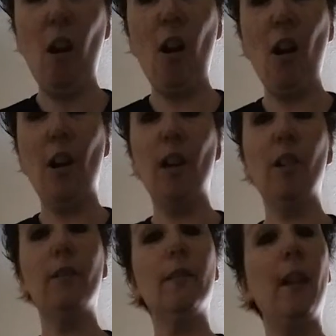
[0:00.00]

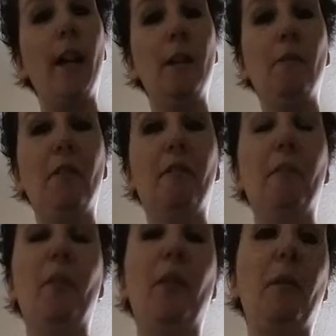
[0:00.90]
are anywhere
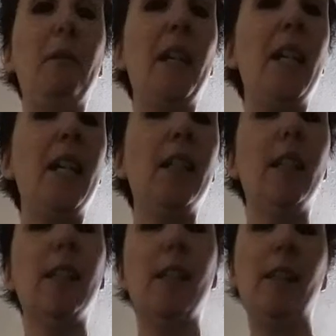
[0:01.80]
from 3
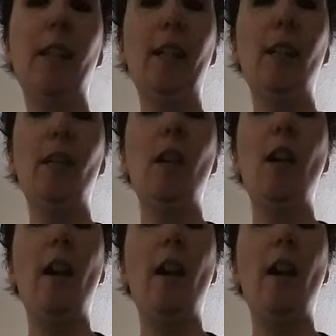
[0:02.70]
to 6